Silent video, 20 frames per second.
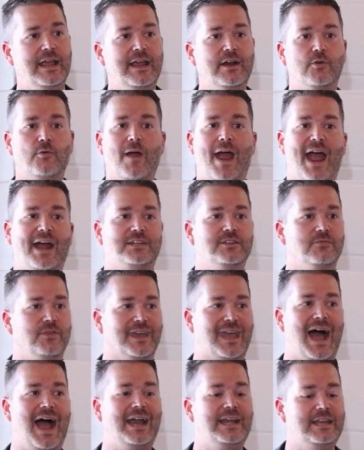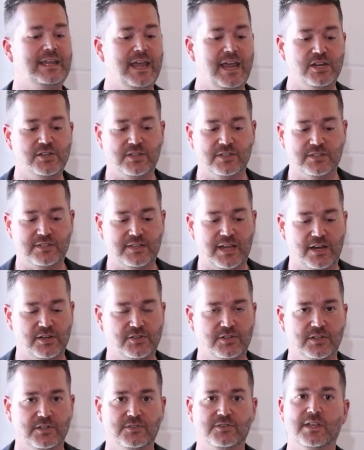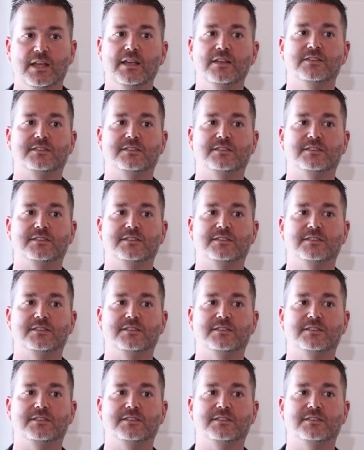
interactive like ideation sessions,